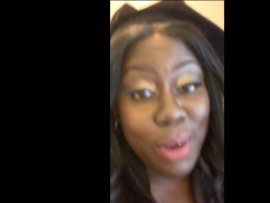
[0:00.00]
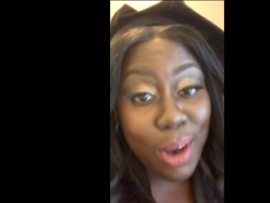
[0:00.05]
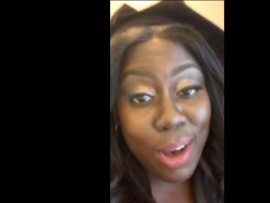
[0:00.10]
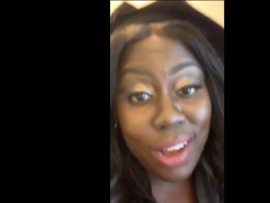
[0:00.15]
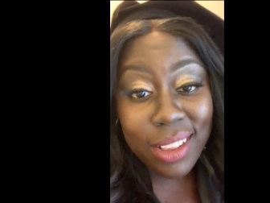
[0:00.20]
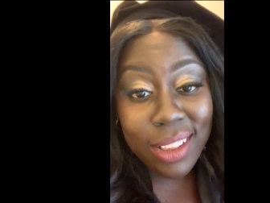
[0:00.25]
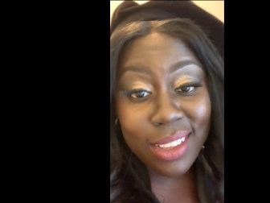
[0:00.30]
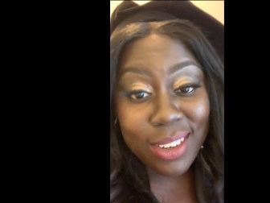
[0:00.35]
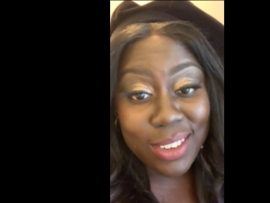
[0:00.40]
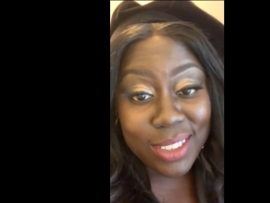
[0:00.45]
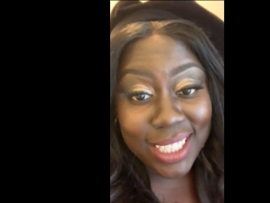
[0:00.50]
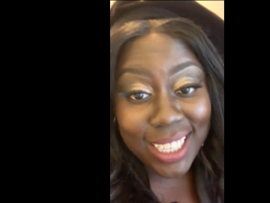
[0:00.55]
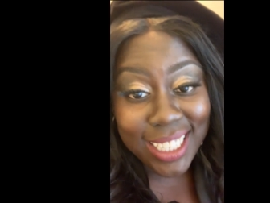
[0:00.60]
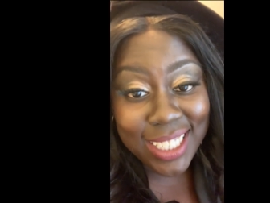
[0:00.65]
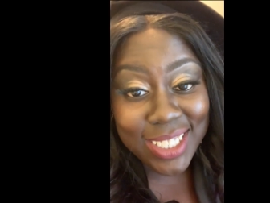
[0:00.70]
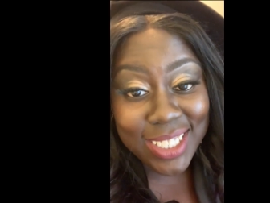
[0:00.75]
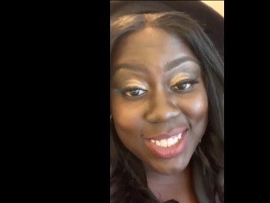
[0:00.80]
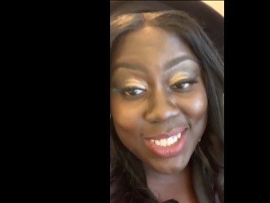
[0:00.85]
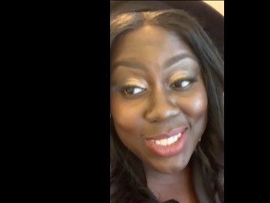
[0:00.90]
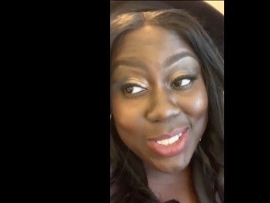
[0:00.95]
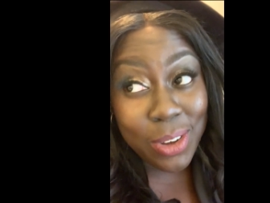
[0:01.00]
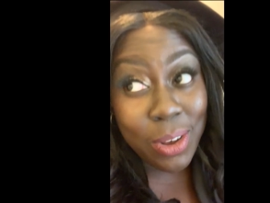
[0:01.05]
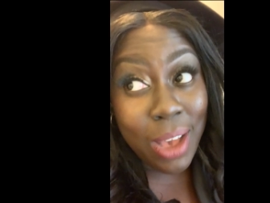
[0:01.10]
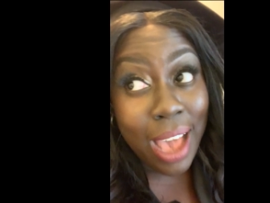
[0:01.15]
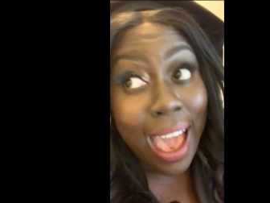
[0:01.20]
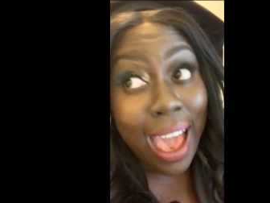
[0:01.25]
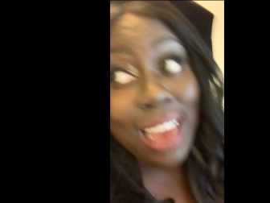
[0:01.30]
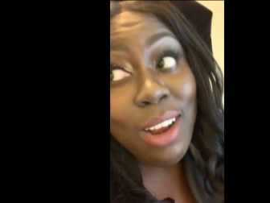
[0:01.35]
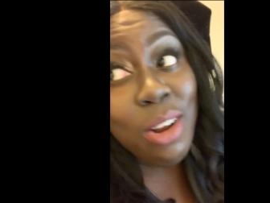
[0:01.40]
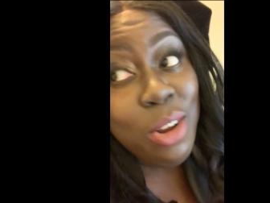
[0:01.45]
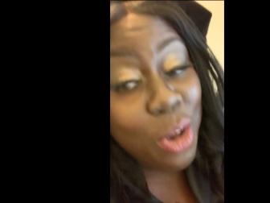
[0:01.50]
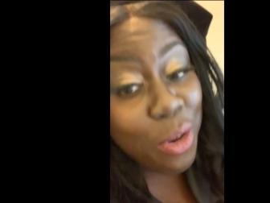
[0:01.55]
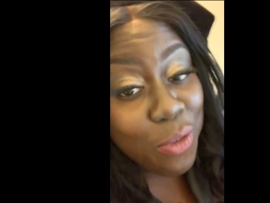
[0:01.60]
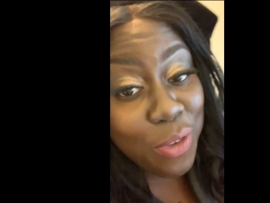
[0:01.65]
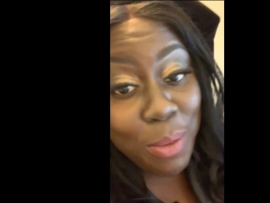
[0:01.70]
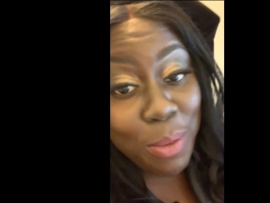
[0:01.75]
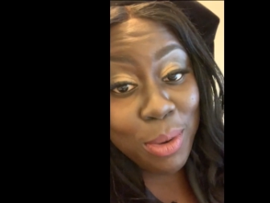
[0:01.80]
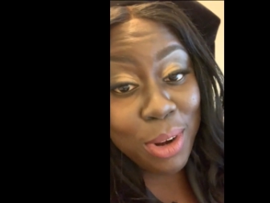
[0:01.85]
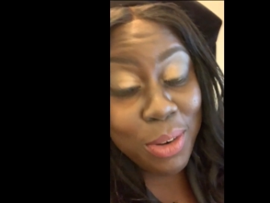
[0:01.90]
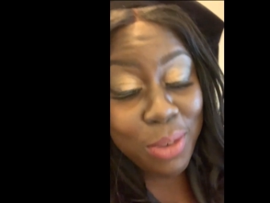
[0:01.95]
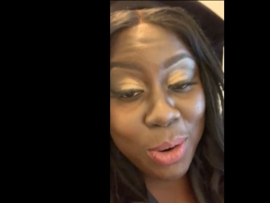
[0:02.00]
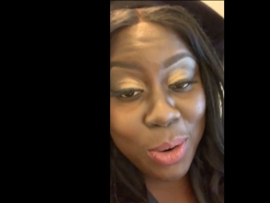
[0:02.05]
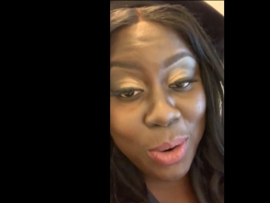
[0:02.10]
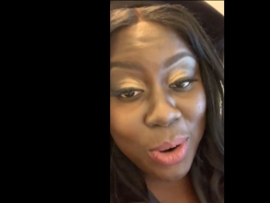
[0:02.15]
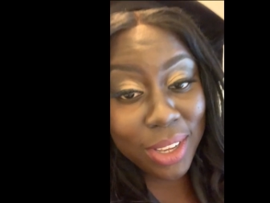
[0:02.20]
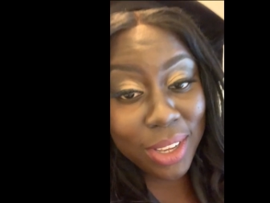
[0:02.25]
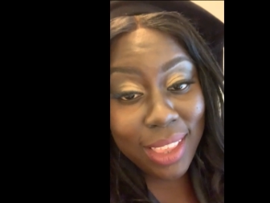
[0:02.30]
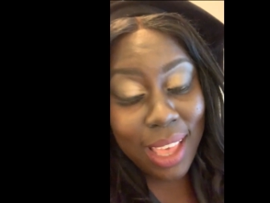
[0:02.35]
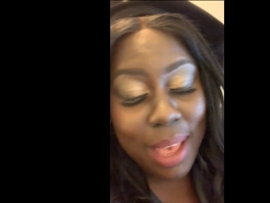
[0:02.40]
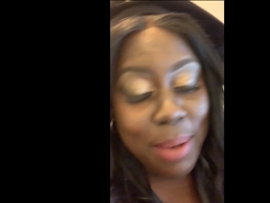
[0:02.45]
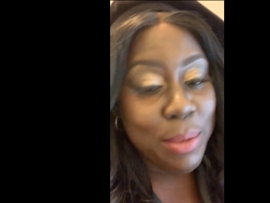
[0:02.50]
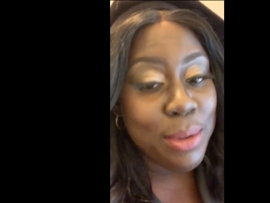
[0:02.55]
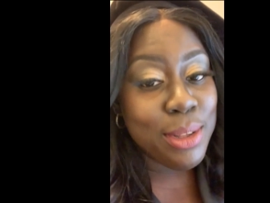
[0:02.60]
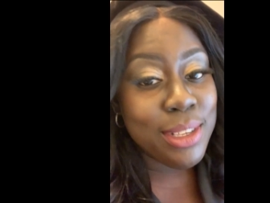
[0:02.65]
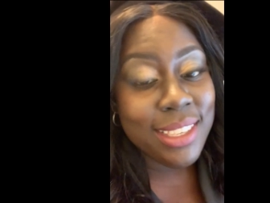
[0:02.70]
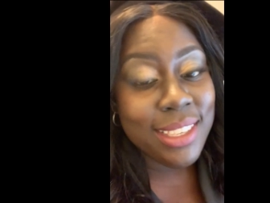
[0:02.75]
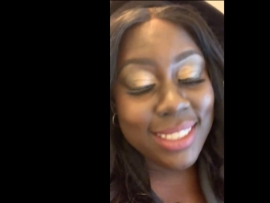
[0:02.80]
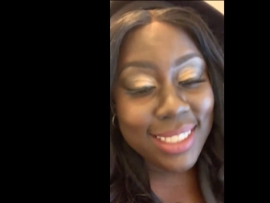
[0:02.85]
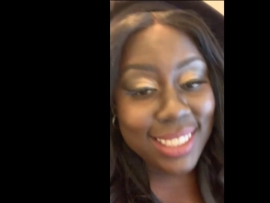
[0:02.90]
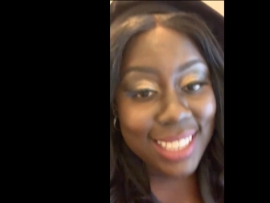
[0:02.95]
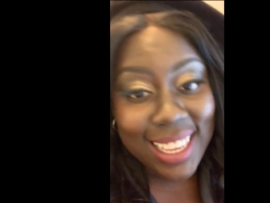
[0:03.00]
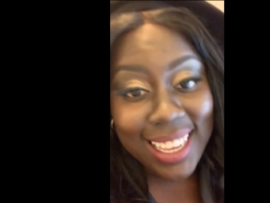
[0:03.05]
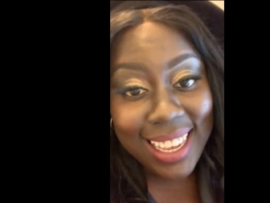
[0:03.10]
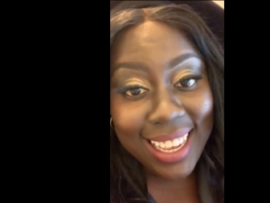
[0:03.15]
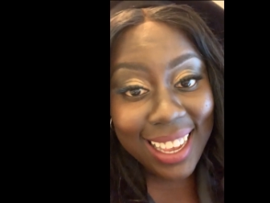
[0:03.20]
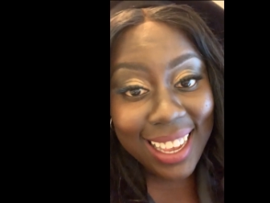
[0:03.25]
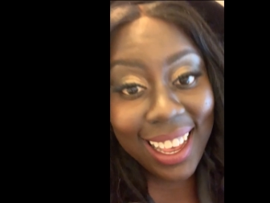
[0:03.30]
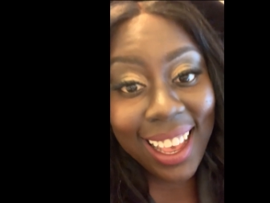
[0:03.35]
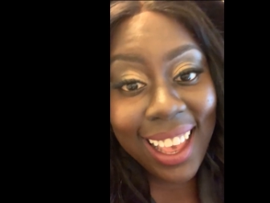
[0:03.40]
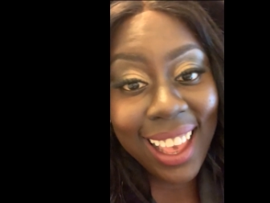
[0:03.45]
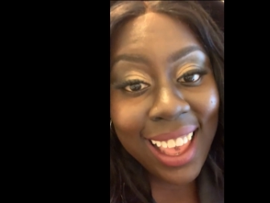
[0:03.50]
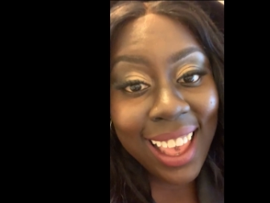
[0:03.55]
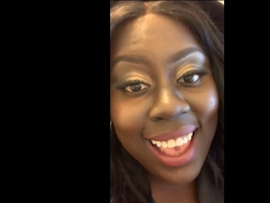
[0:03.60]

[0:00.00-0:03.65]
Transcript: out a little later. So I don't know if I'm gonna record that, we'll see.